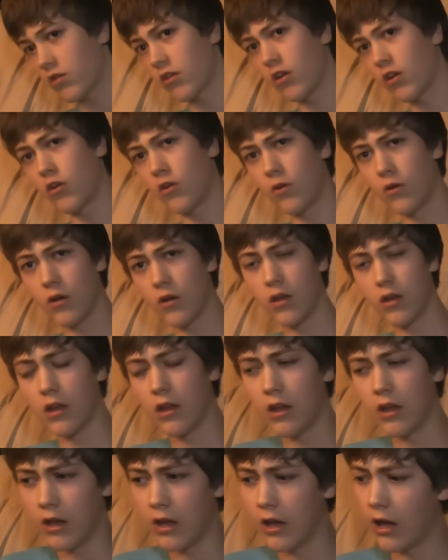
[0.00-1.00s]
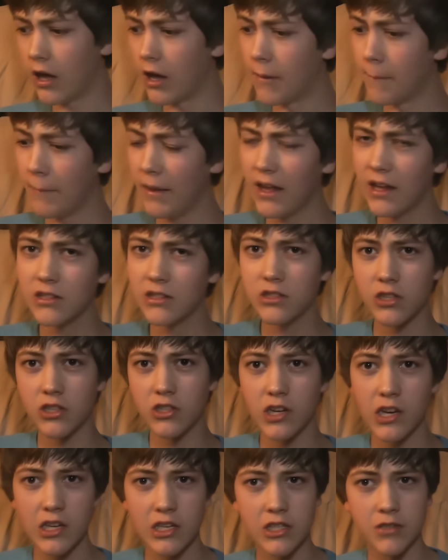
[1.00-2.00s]
So, as
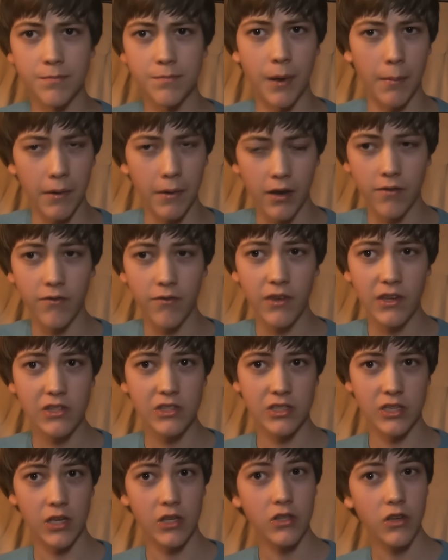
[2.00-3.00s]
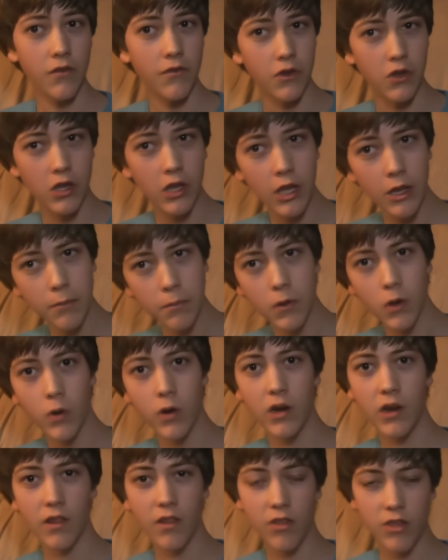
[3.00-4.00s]
suggested by many physicists, if you keep
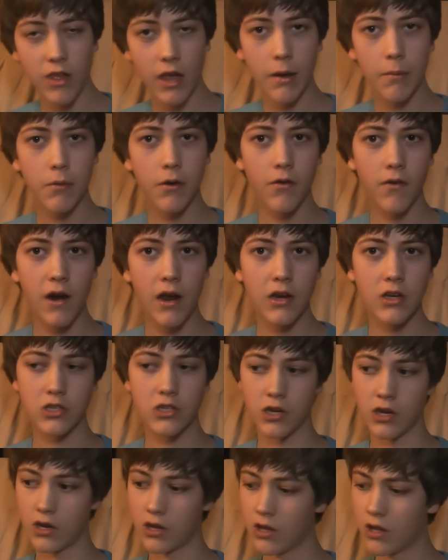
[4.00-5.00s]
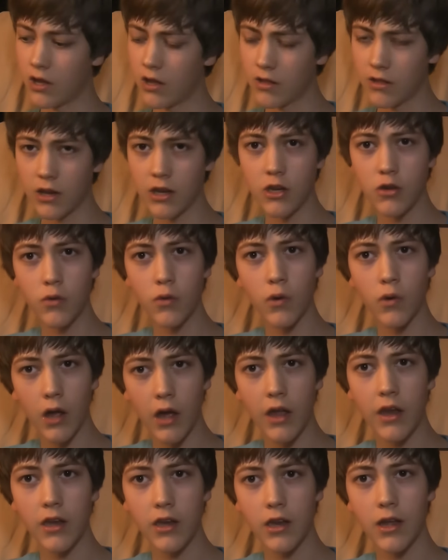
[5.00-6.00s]
going in the same direction, then you
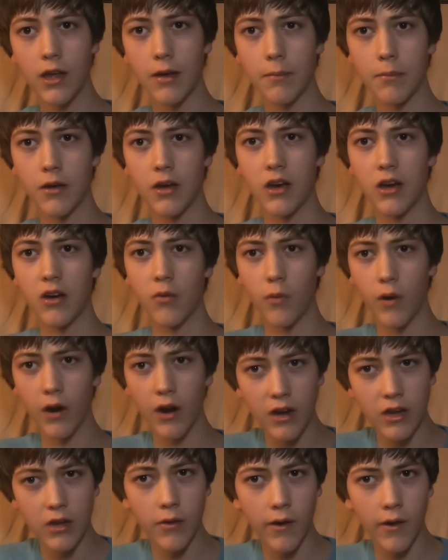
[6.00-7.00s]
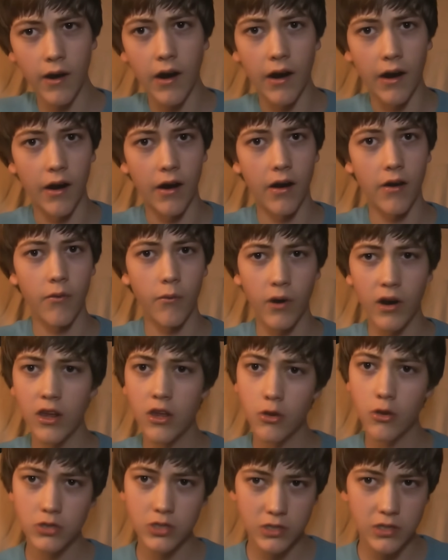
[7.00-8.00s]
will end up where
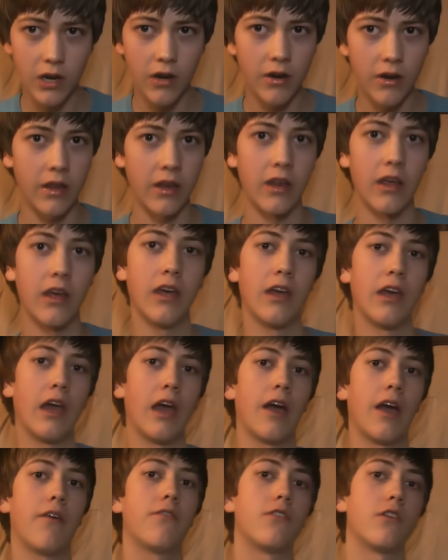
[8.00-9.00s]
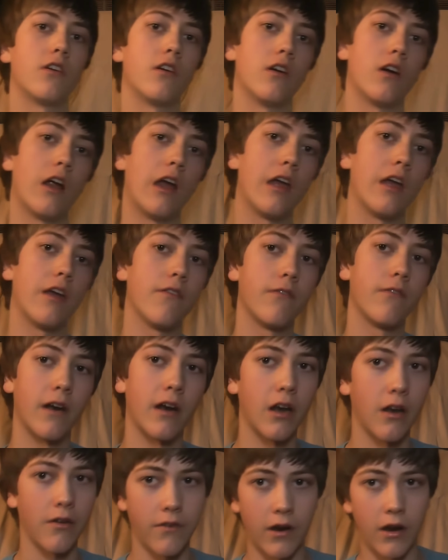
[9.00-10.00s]
you started after a
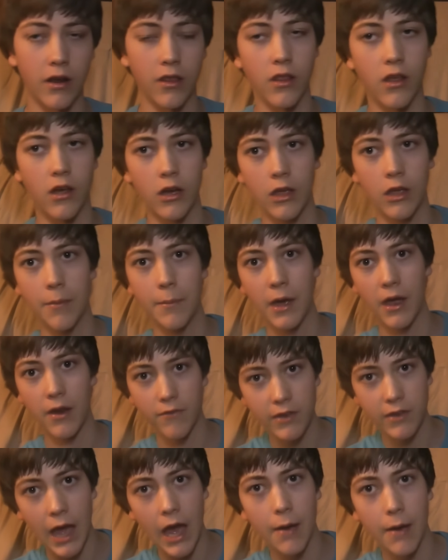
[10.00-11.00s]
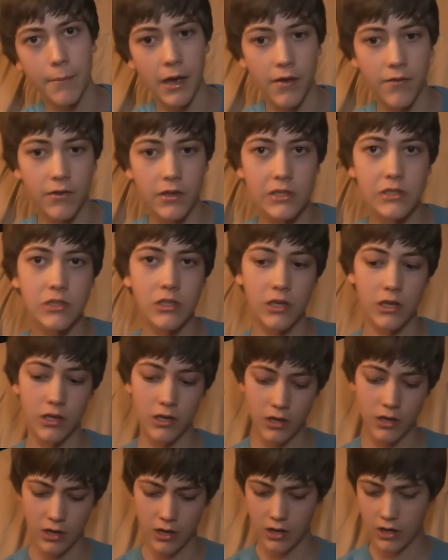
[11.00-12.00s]
very, very long amount of time, obviously.
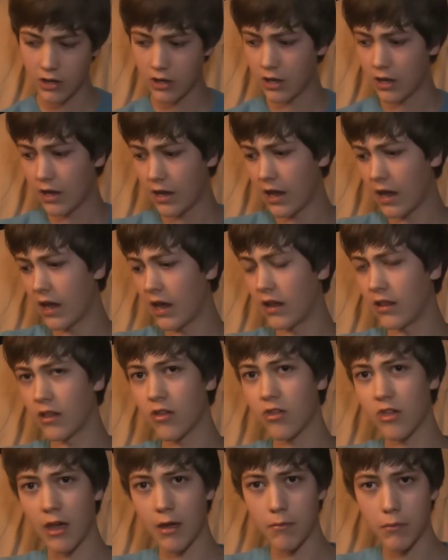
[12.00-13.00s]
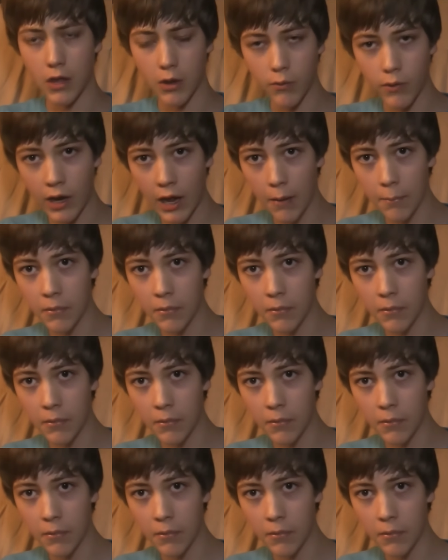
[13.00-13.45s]
And the same thing